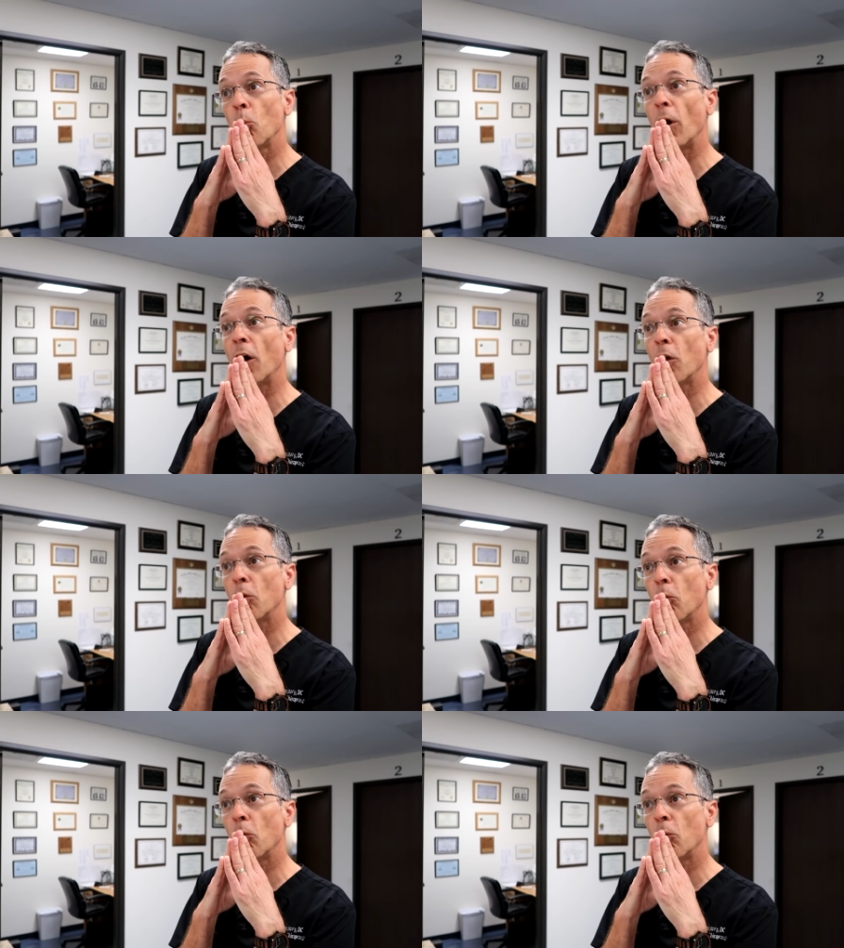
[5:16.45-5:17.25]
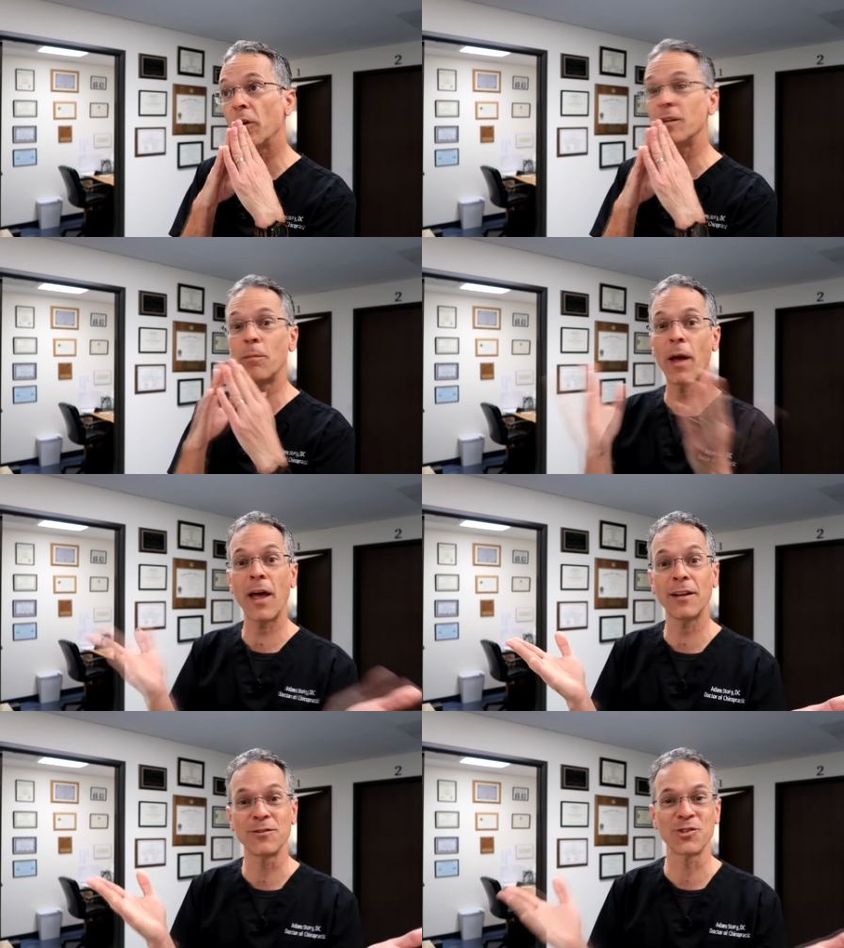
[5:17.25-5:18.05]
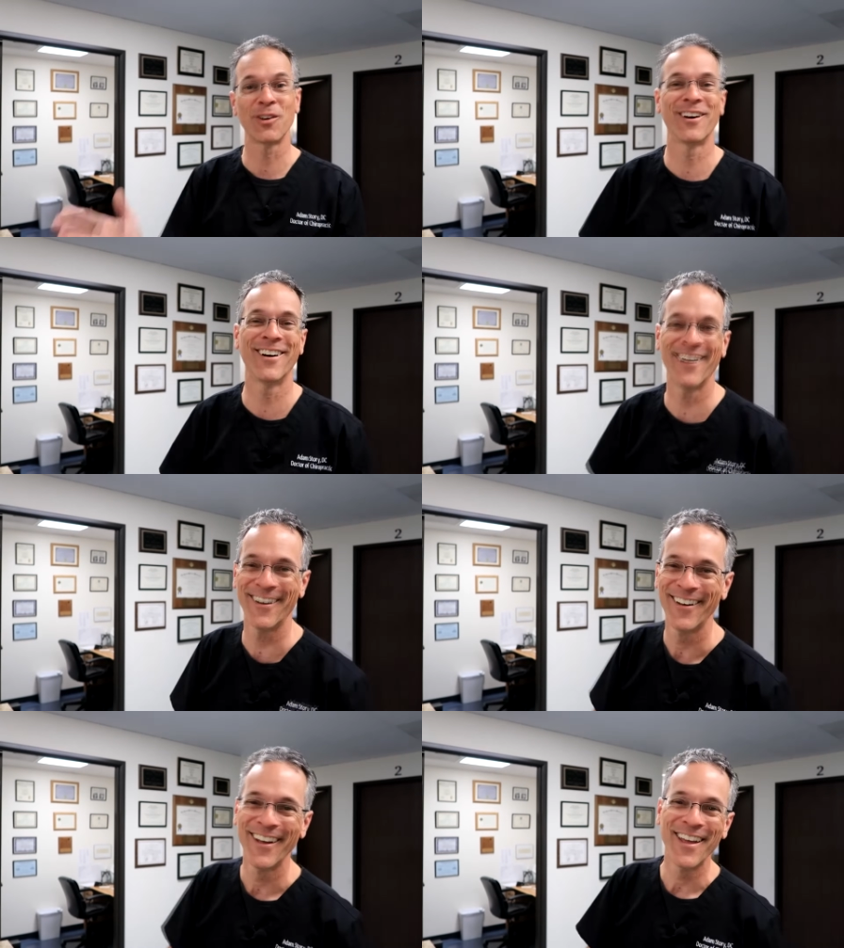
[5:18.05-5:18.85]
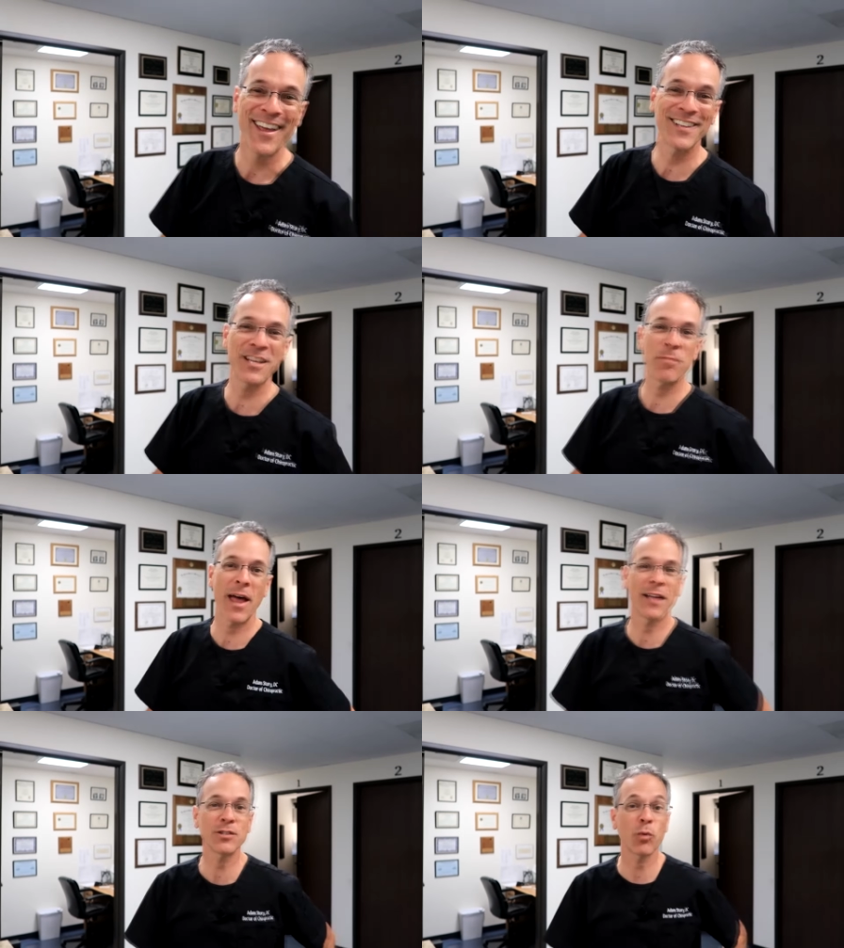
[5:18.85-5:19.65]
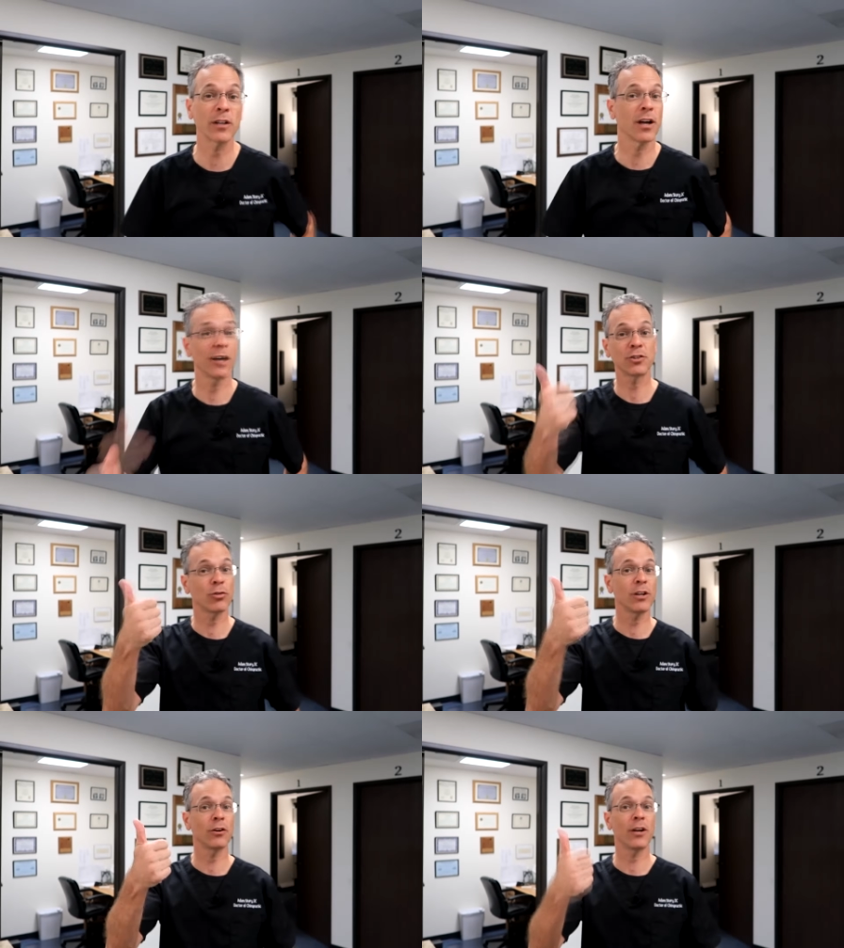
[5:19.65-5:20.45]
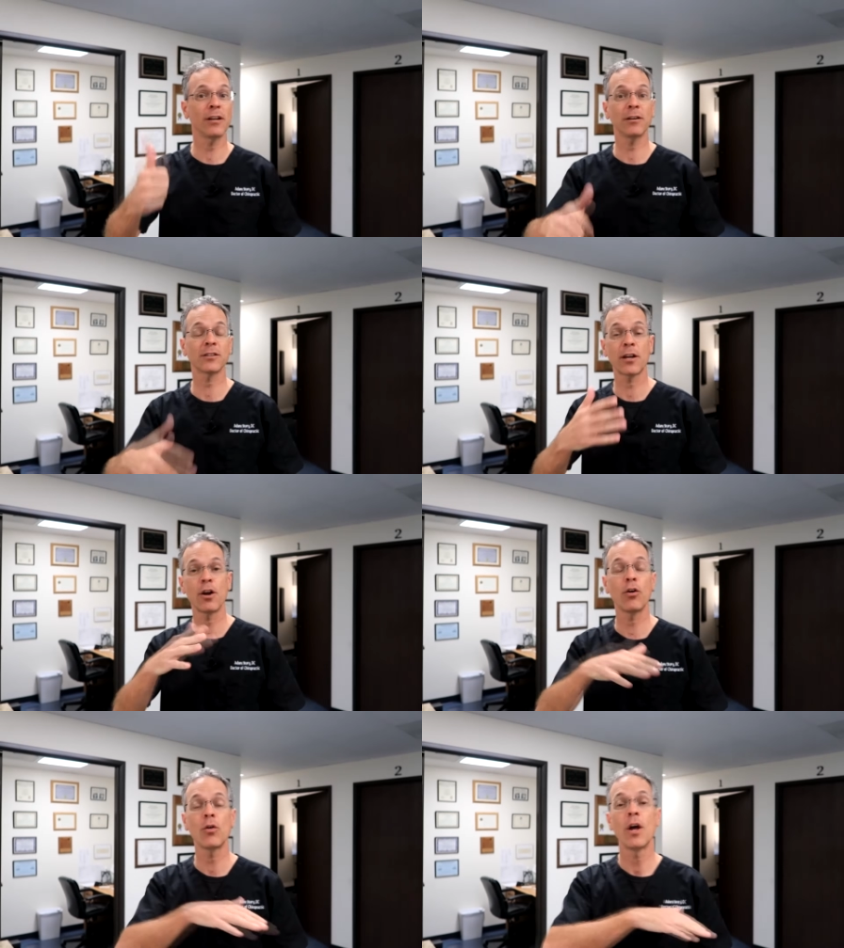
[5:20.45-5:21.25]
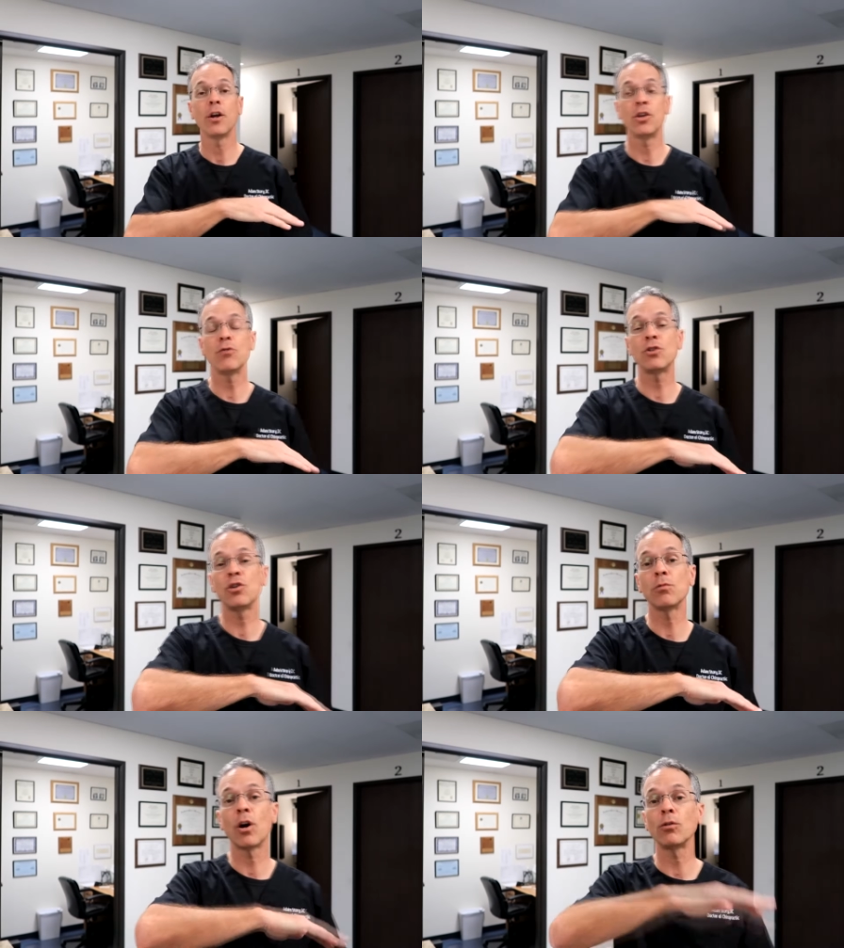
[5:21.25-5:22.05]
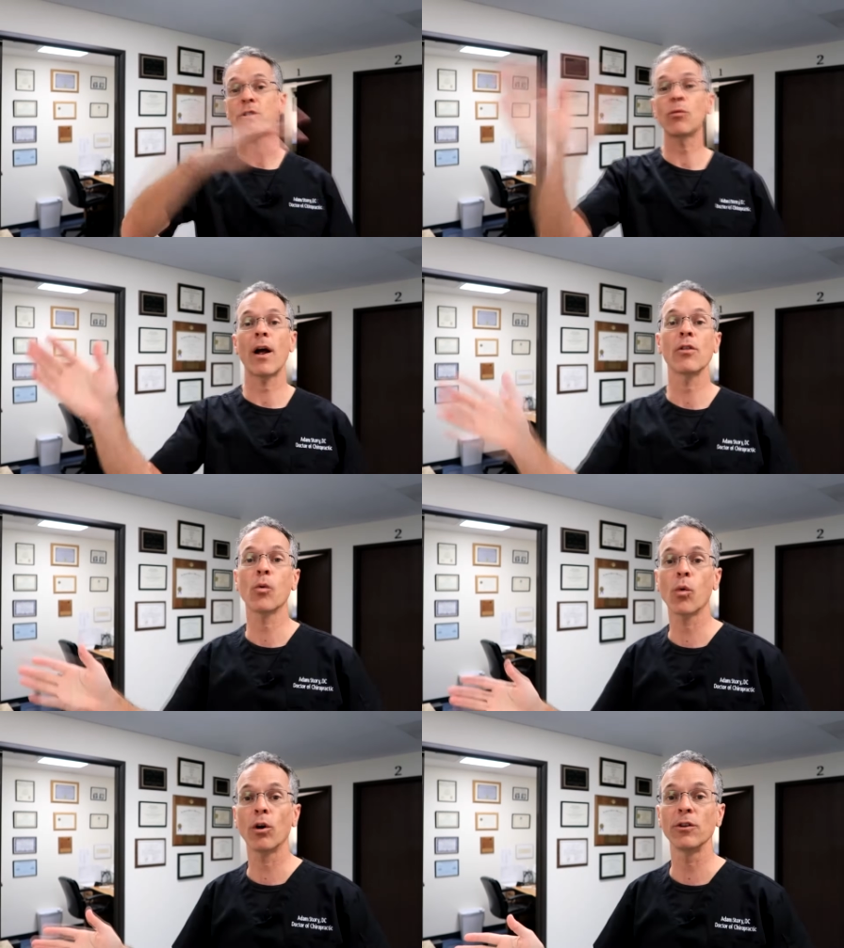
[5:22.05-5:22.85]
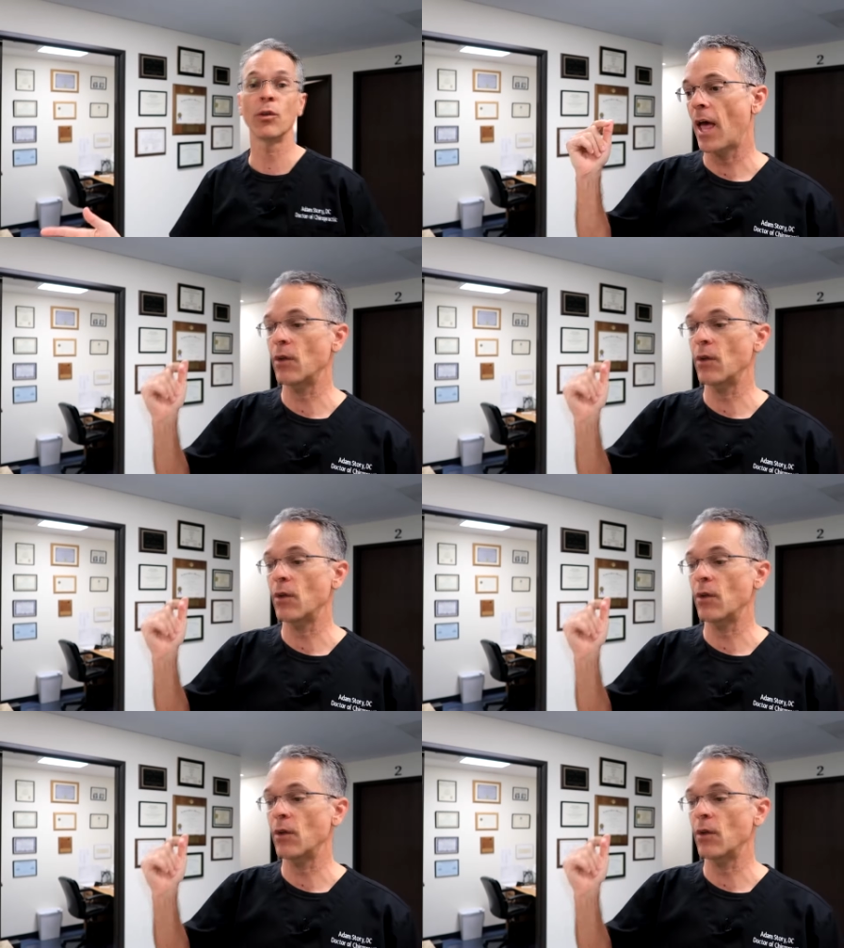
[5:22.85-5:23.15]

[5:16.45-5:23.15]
Well, it depends. It depends what country you're in, because I know YouTube goes around the world.